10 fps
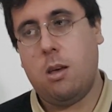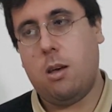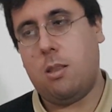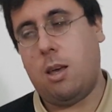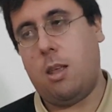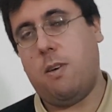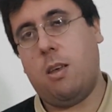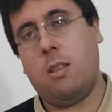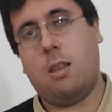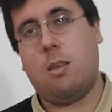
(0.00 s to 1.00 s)
and I
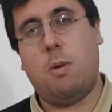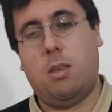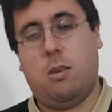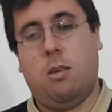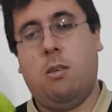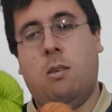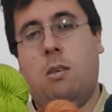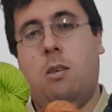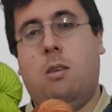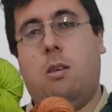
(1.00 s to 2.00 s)
find that amazing,
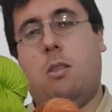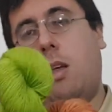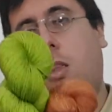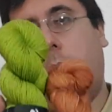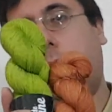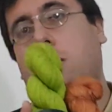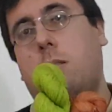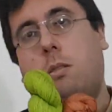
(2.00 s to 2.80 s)
and I love it.